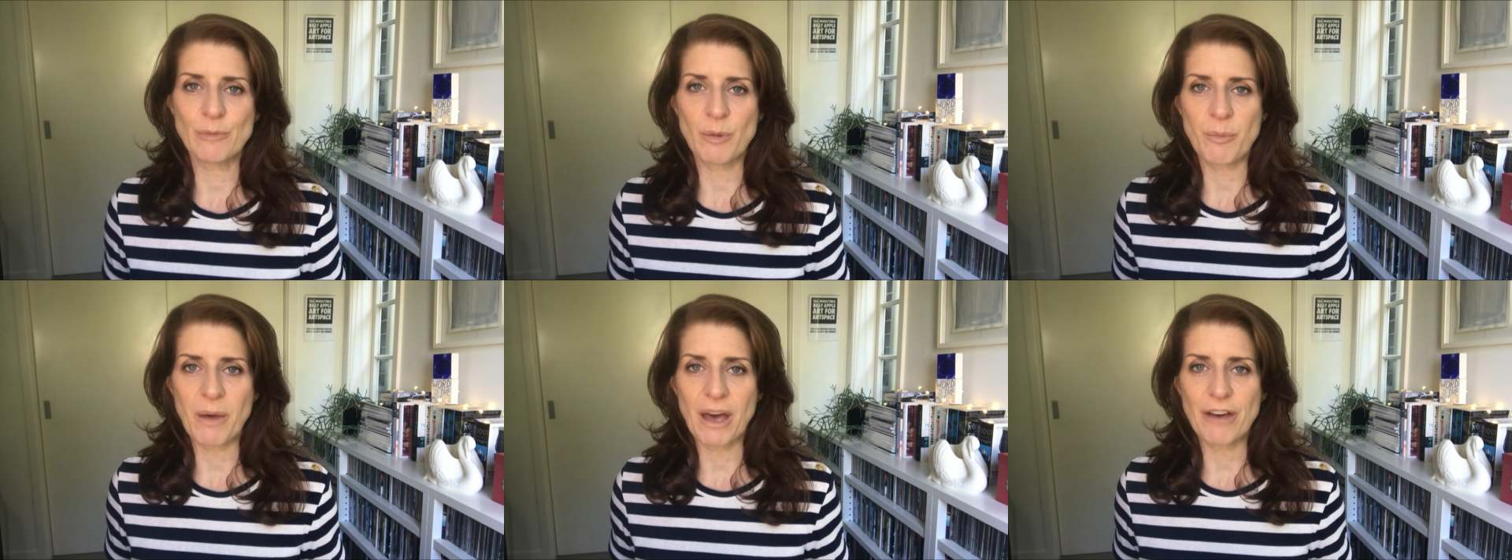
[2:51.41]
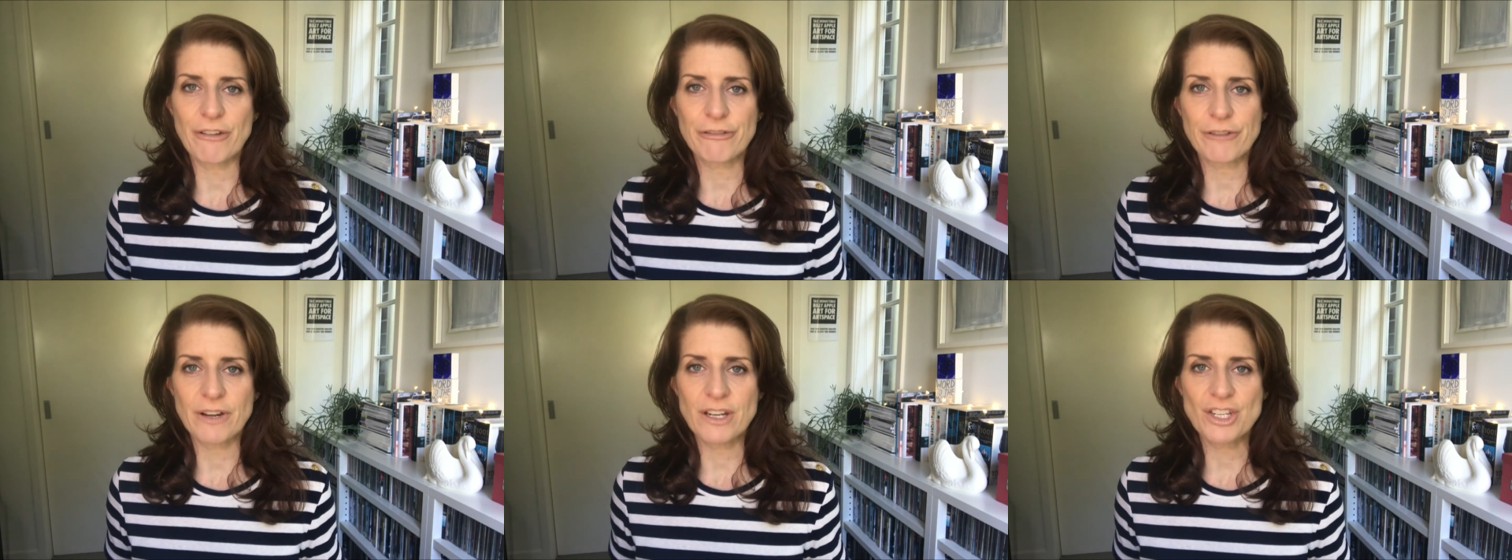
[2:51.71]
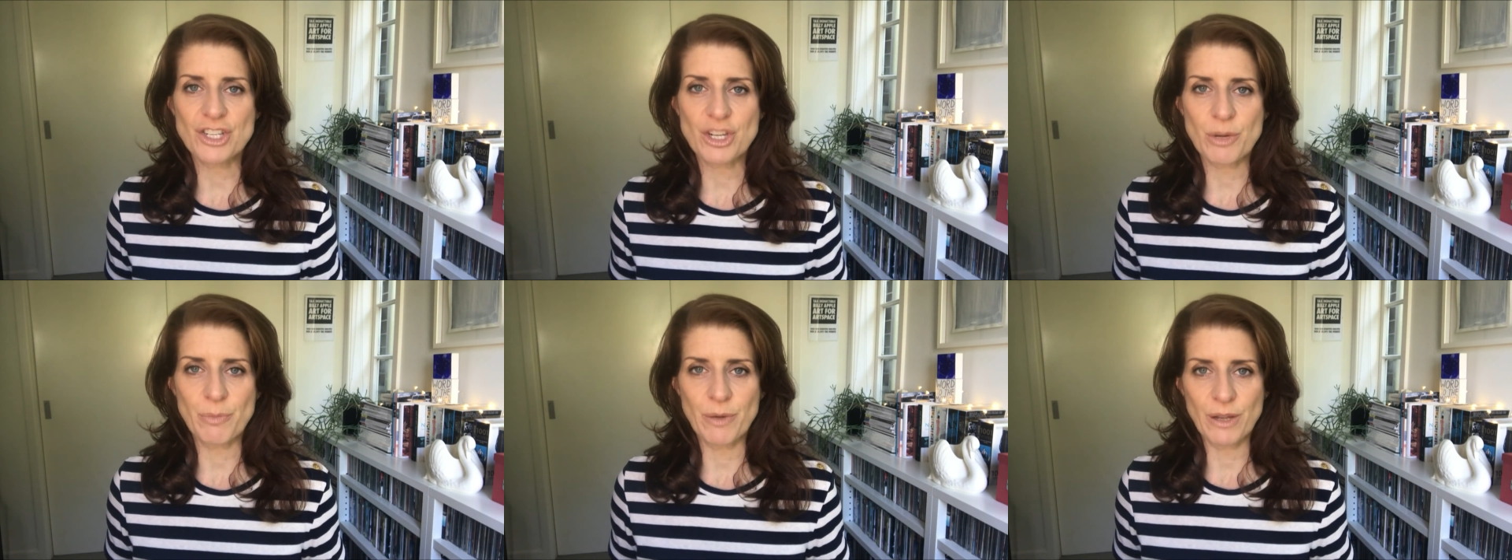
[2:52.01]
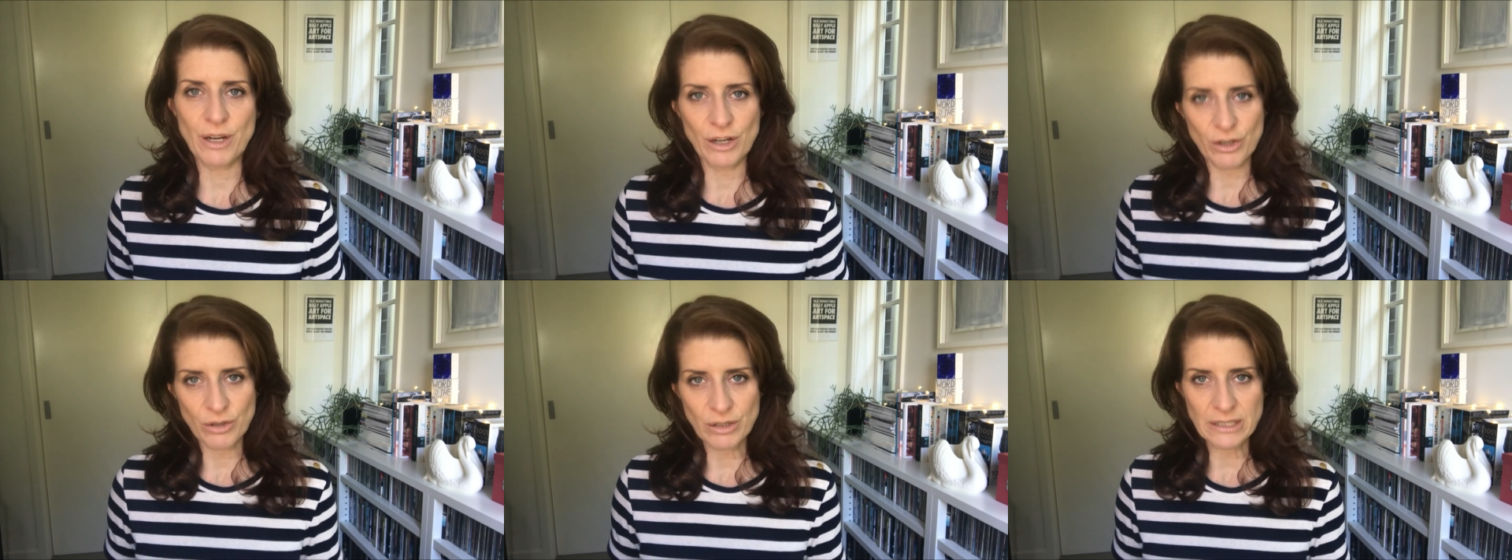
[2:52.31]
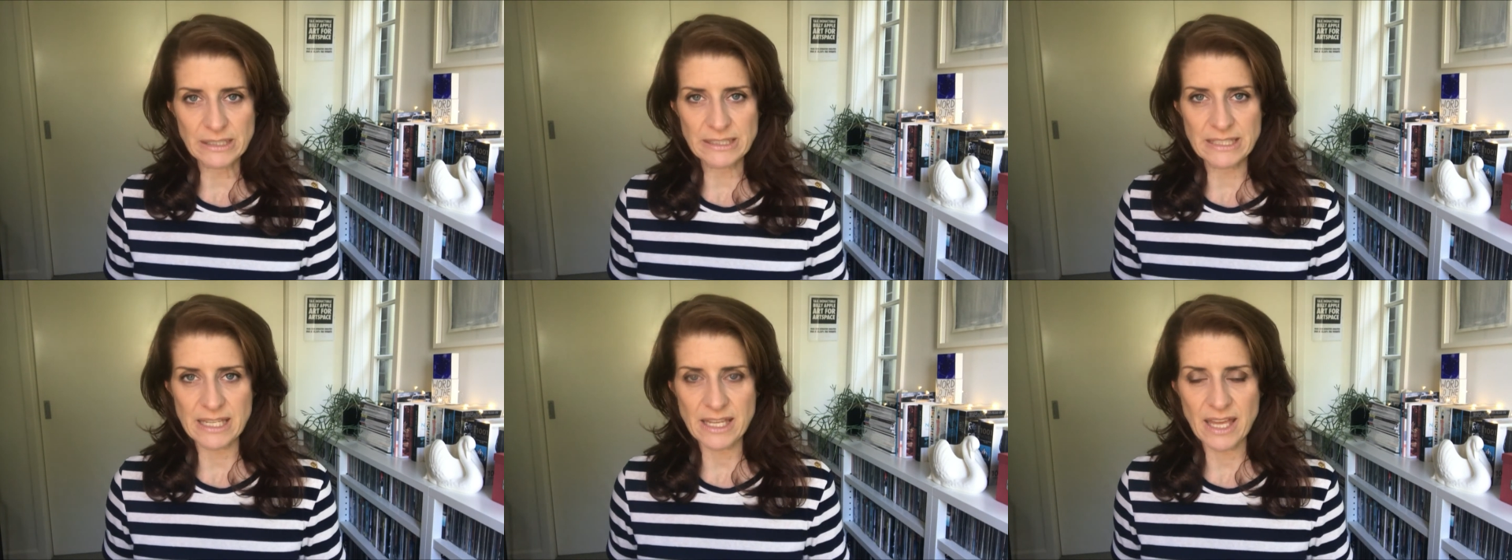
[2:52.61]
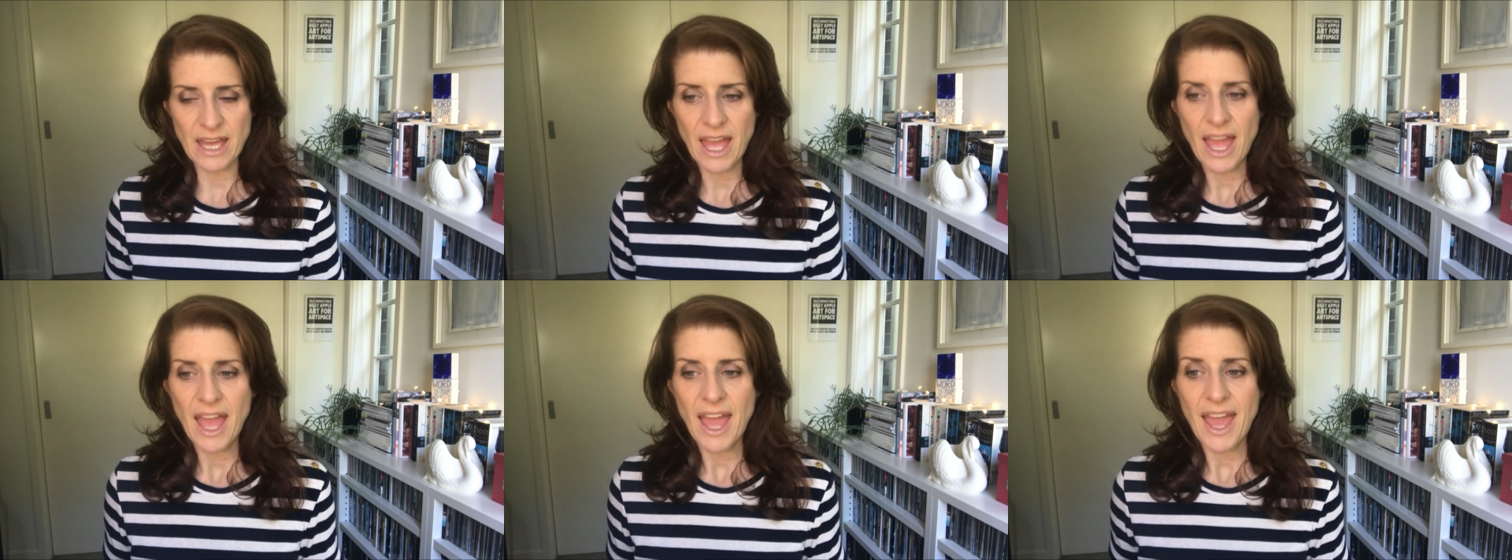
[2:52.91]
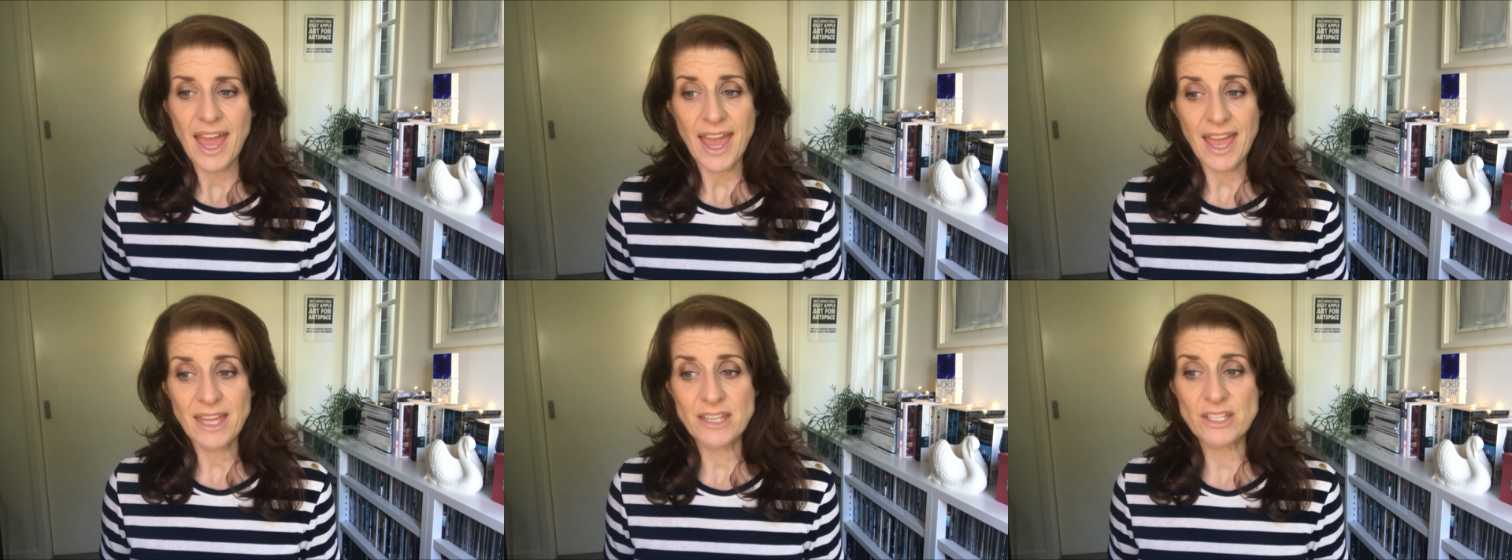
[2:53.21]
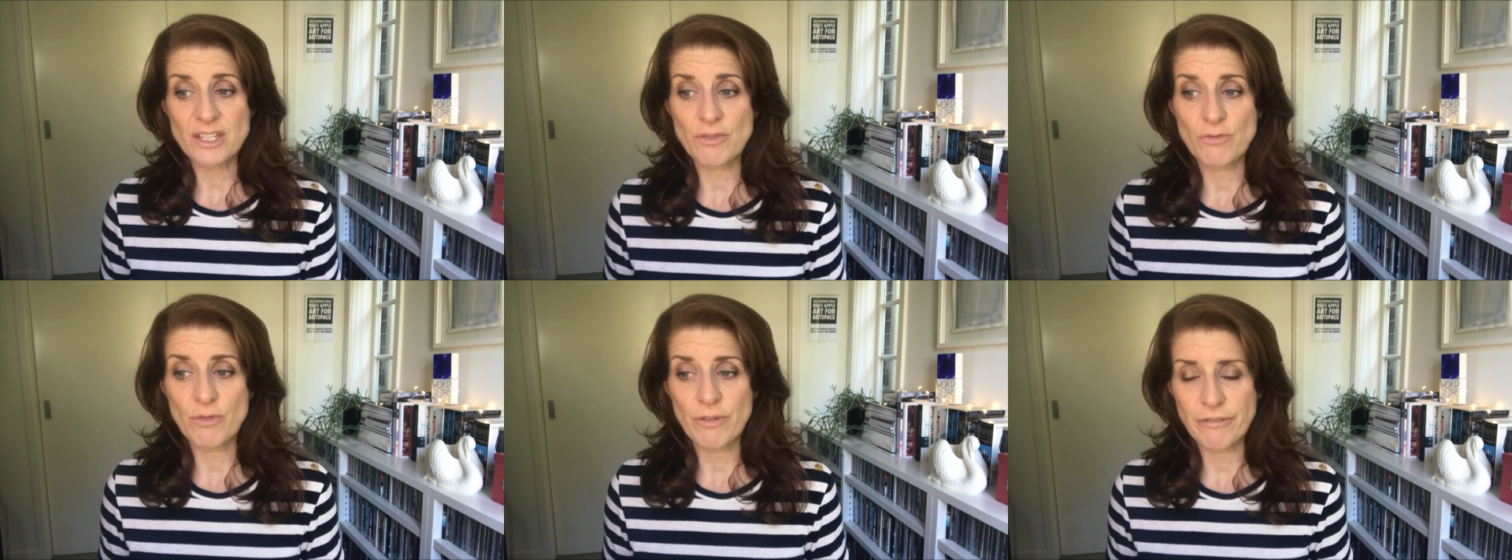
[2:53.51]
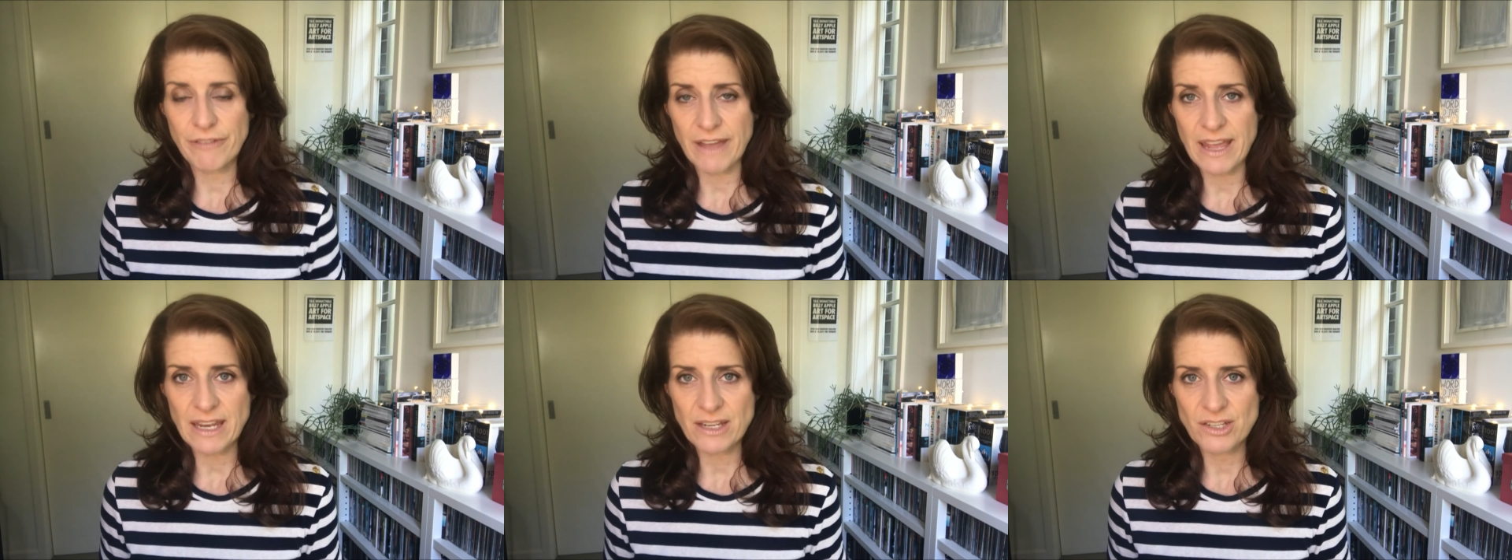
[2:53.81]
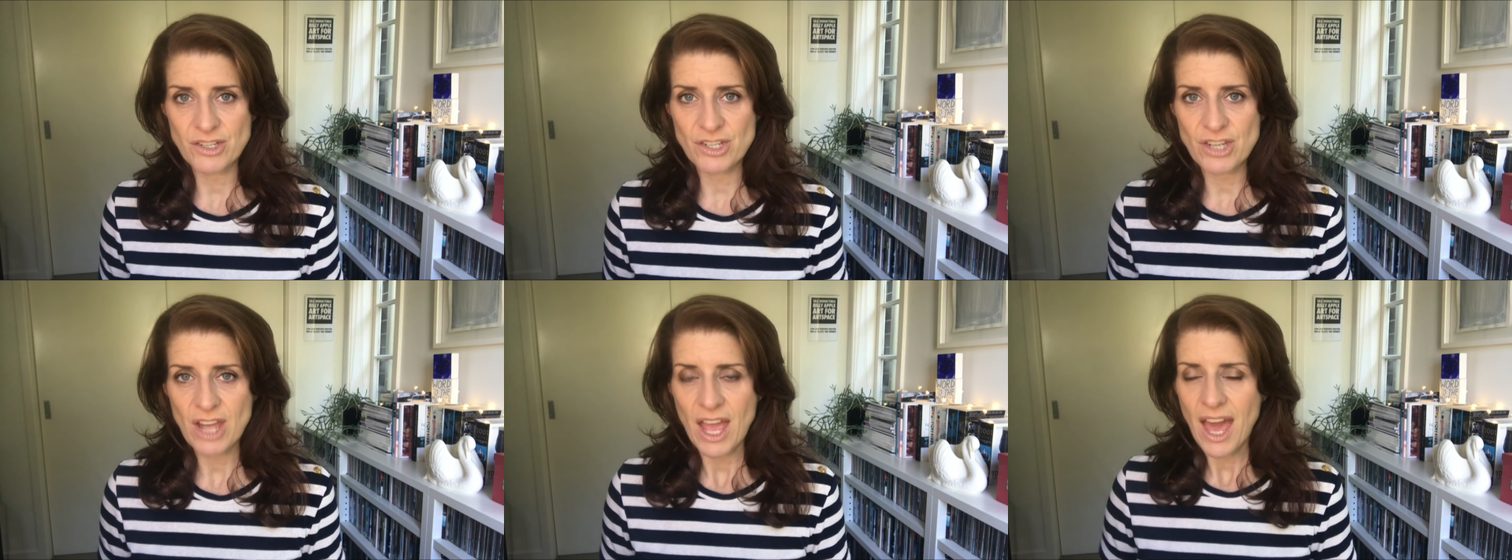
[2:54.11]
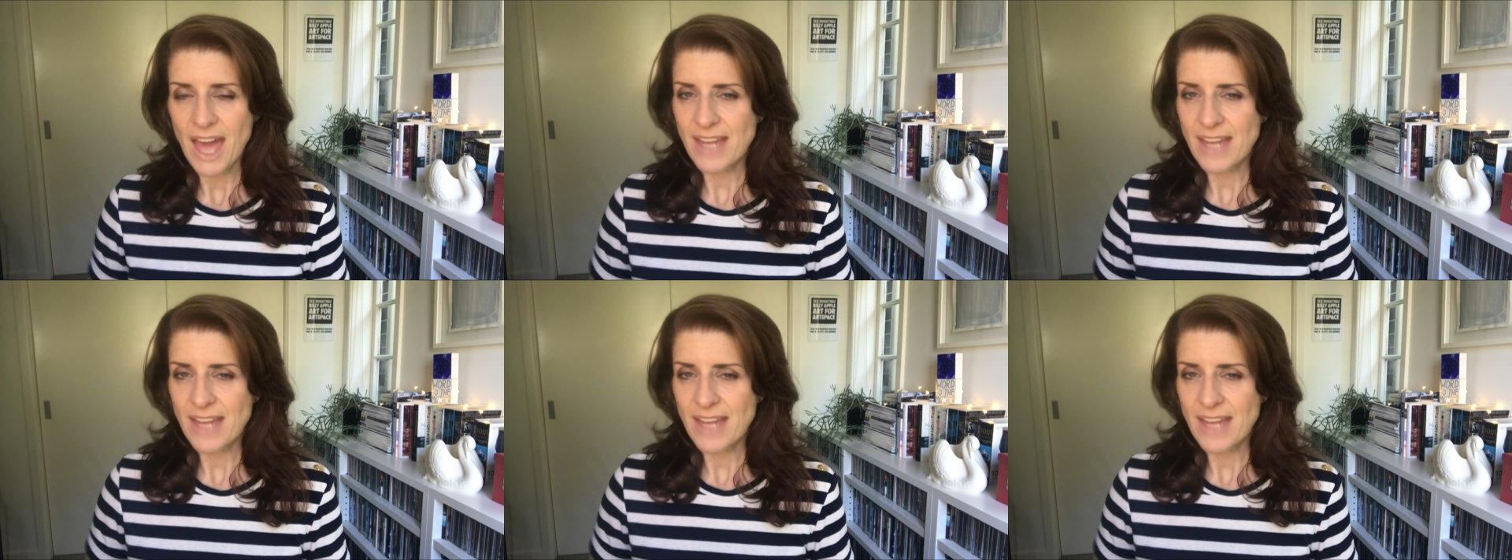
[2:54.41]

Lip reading: about friendship and loyalty and revenge.